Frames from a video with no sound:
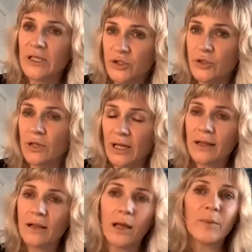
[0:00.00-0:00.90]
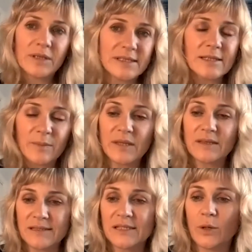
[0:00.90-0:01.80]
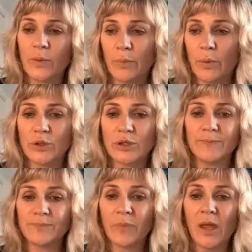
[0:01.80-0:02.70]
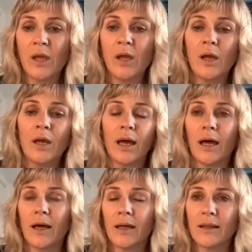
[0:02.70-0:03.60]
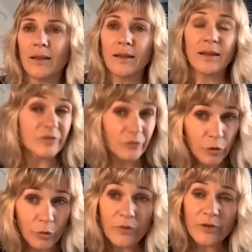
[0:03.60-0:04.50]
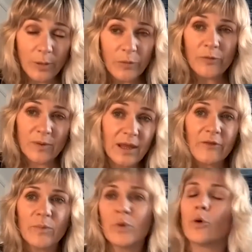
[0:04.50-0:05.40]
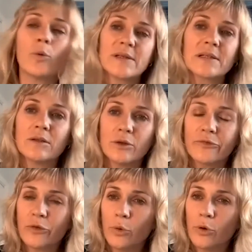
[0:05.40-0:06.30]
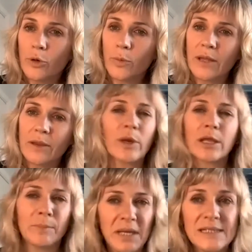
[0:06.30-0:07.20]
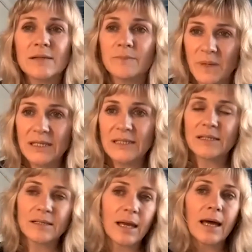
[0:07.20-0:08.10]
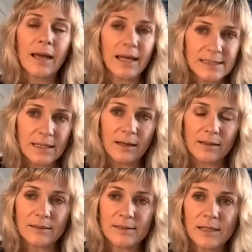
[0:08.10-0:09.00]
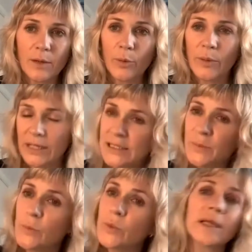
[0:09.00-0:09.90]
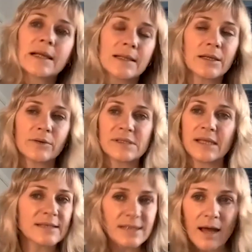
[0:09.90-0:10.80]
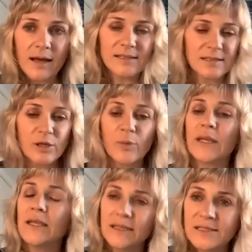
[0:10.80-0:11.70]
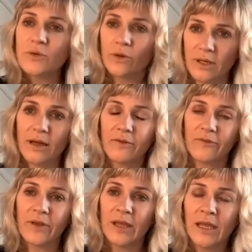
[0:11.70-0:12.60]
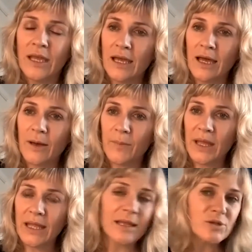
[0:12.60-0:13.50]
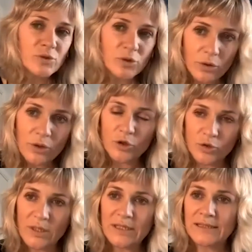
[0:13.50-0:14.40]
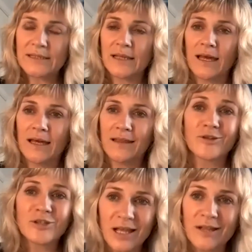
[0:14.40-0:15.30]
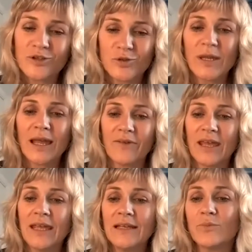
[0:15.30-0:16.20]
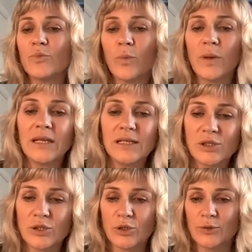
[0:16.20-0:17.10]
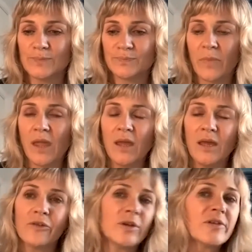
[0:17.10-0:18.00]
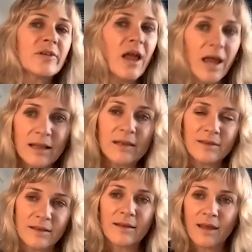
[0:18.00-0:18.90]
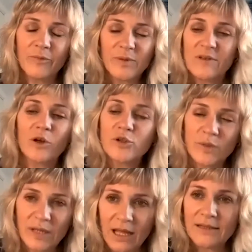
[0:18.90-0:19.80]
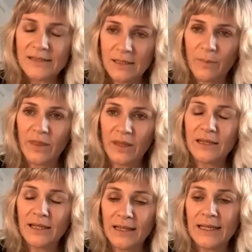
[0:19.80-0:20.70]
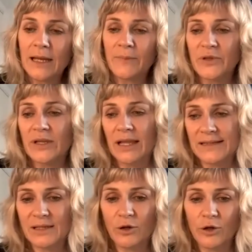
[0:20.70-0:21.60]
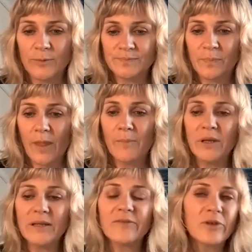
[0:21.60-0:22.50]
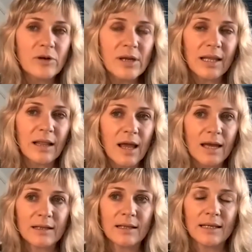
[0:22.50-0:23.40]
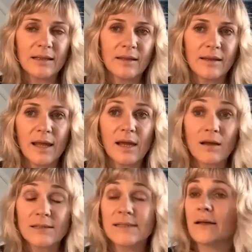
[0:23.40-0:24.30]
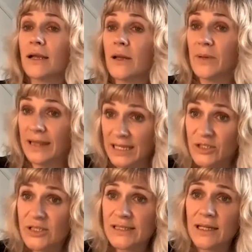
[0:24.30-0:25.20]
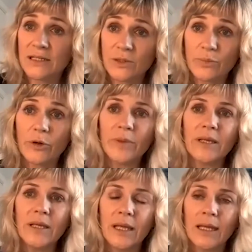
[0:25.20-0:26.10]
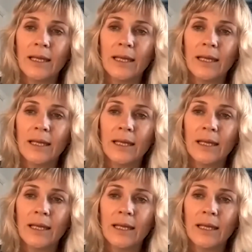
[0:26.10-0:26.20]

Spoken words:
an issue like climate and something that's so important. There's of course coming from the government always a lot of talk around that we're going to meet and beat our targets. Now, what we need to be really clear is our targets are nowhere near strong enough. And they do not address the challenge we have ahead and what we need to do. So it's likely that the government's going to announce something in the lead up to Glasgow, but it's very unlikely that they are going to sign up and legislate it properly